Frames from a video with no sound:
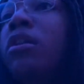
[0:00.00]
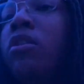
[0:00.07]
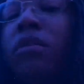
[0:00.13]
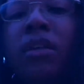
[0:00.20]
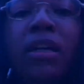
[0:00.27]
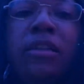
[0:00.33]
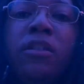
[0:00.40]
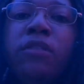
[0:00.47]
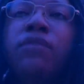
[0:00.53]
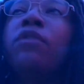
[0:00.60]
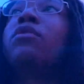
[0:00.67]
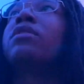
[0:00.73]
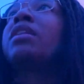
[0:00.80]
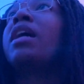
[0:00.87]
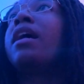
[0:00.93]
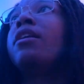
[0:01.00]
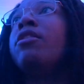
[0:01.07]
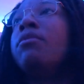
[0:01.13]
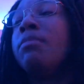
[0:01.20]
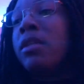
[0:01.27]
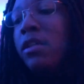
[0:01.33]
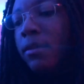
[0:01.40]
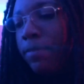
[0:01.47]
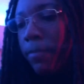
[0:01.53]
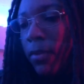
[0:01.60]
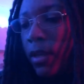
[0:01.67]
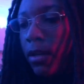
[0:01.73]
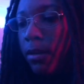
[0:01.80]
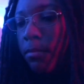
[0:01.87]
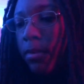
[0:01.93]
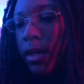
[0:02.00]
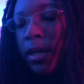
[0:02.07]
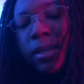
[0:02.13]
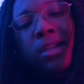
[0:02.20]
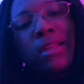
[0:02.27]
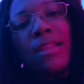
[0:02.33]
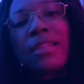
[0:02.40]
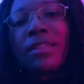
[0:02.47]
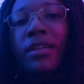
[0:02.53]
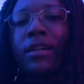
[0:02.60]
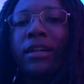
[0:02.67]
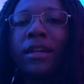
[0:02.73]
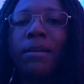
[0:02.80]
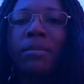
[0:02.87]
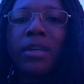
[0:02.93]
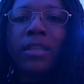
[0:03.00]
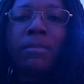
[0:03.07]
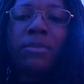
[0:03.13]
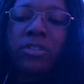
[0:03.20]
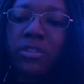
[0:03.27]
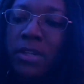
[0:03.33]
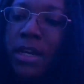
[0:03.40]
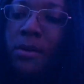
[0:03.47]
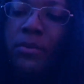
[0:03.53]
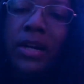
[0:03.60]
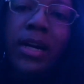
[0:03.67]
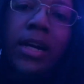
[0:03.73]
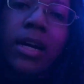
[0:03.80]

Don't let these folks lie to you, man. But let's cook up, man. Let me show y'all what I